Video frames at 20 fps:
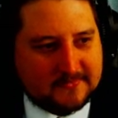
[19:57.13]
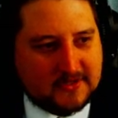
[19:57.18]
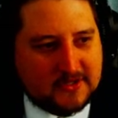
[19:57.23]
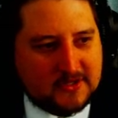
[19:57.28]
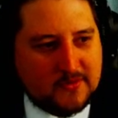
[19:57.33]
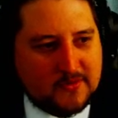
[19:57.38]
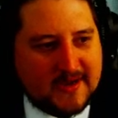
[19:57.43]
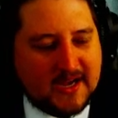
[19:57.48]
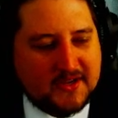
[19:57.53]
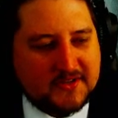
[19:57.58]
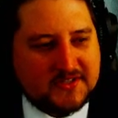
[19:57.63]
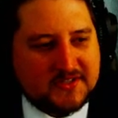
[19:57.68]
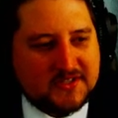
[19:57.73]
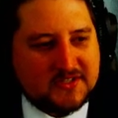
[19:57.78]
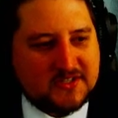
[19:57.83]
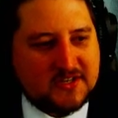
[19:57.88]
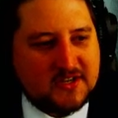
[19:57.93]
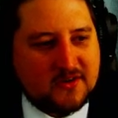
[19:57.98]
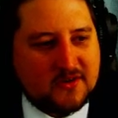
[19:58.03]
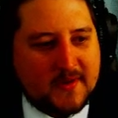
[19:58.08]
Who else
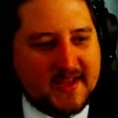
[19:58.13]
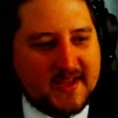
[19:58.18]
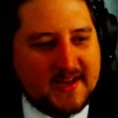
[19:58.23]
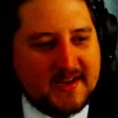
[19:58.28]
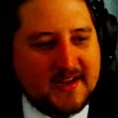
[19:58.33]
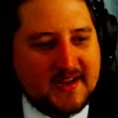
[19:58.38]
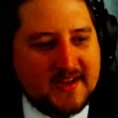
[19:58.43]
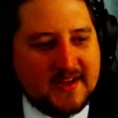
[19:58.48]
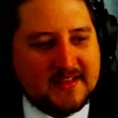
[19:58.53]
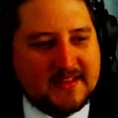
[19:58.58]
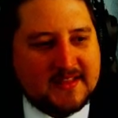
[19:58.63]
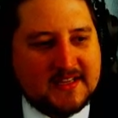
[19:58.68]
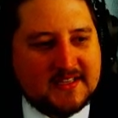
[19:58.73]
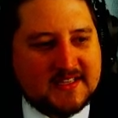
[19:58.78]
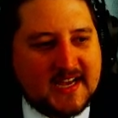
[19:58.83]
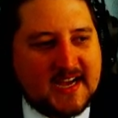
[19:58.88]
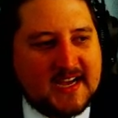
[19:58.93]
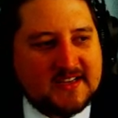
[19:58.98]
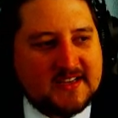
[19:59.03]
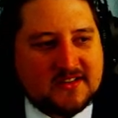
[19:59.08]
is going to win? These
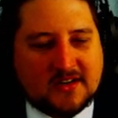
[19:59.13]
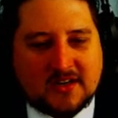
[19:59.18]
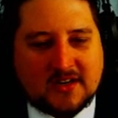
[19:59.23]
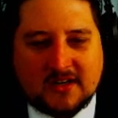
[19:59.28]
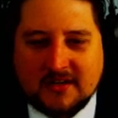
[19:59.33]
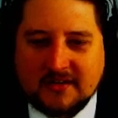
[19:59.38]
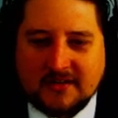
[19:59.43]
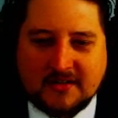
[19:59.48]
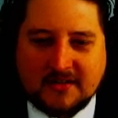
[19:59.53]
guys are